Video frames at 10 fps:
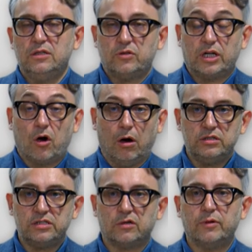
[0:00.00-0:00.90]
So the
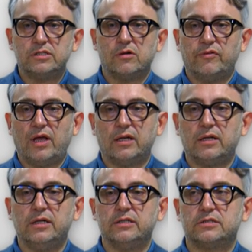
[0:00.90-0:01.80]
consequence of
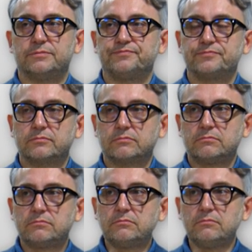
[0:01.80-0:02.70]
that is
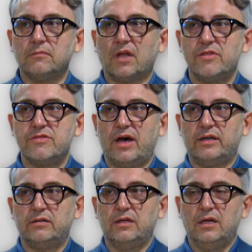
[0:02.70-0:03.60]

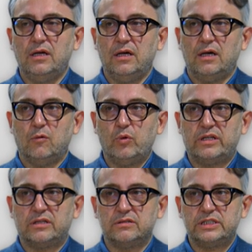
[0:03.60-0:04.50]
that
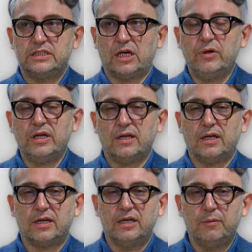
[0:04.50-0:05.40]
with Caesarean
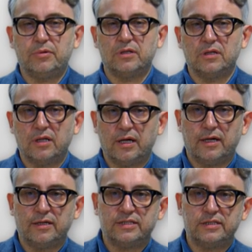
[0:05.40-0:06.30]
and liberal
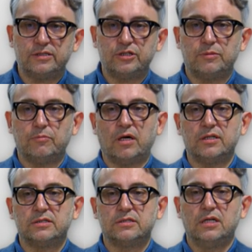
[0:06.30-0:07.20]
uh, citizenship
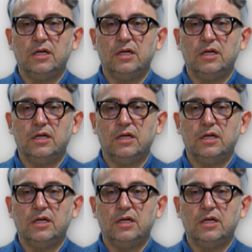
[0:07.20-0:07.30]
models,